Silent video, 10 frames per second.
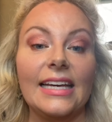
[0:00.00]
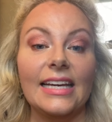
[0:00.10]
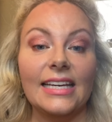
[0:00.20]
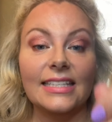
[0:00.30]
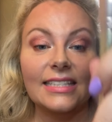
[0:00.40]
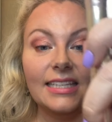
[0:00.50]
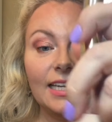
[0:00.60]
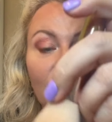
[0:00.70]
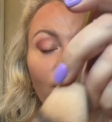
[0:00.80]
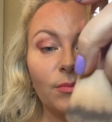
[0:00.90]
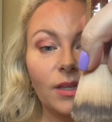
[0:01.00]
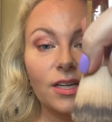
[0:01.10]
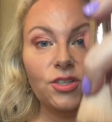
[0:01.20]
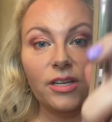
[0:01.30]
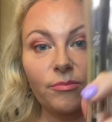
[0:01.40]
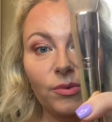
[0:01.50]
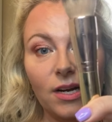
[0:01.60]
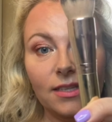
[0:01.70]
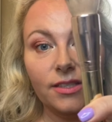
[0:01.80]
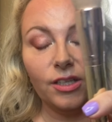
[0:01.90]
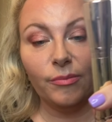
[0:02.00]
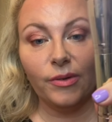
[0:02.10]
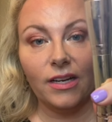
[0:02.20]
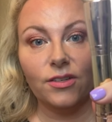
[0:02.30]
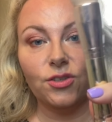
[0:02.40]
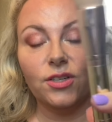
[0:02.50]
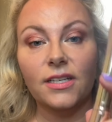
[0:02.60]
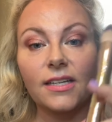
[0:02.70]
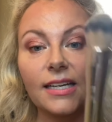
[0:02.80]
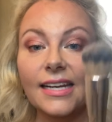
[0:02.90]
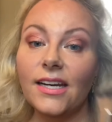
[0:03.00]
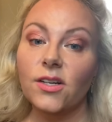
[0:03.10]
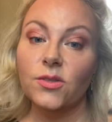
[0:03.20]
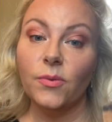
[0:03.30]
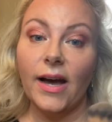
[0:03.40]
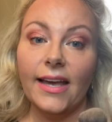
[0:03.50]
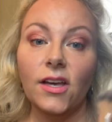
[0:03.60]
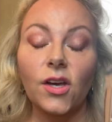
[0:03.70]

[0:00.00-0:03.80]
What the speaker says: is the blush and bronzer brush. And here's why.